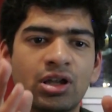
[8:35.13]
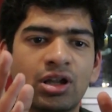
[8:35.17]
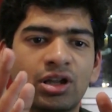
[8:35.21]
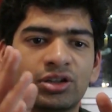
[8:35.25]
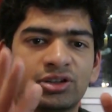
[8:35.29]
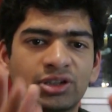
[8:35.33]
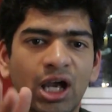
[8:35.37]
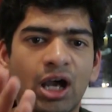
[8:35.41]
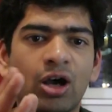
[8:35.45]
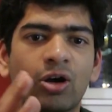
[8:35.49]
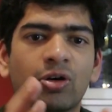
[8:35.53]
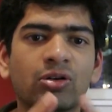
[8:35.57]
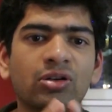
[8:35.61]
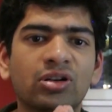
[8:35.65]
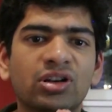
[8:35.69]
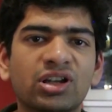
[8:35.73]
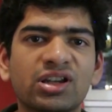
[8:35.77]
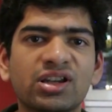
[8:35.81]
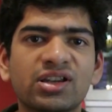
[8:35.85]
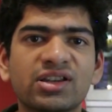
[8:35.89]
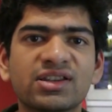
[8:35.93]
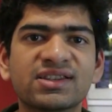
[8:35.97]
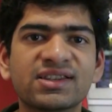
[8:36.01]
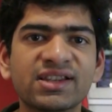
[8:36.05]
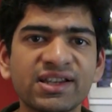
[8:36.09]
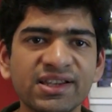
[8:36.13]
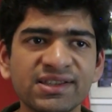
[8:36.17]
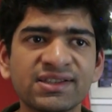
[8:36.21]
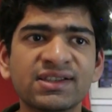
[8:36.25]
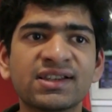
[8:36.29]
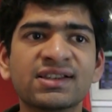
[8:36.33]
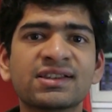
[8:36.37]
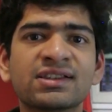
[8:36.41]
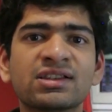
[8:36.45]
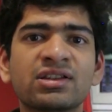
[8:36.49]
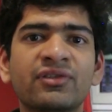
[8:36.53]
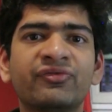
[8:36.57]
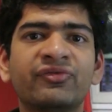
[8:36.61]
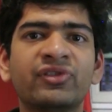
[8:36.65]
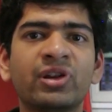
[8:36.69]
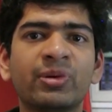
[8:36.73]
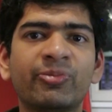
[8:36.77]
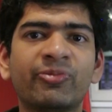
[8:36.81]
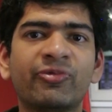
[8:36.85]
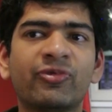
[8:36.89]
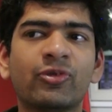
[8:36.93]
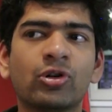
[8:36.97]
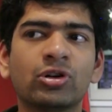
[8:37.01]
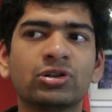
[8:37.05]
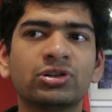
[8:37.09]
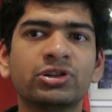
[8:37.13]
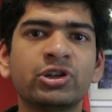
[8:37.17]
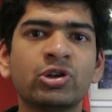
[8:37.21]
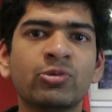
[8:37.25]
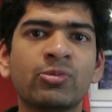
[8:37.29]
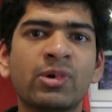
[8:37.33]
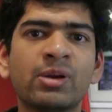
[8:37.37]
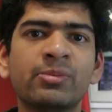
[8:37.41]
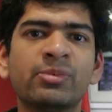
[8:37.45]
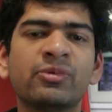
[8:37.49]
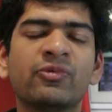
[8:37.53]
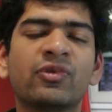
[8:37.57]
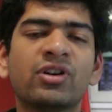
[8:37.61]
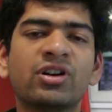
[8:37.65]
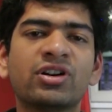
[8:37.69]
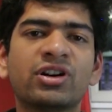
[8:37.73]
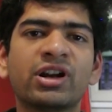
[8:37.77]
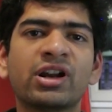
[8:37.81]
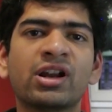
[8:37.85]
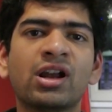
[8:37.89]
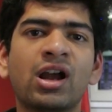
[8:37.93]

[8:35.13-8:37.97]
Now, since this is a flip phone, you might be wondering,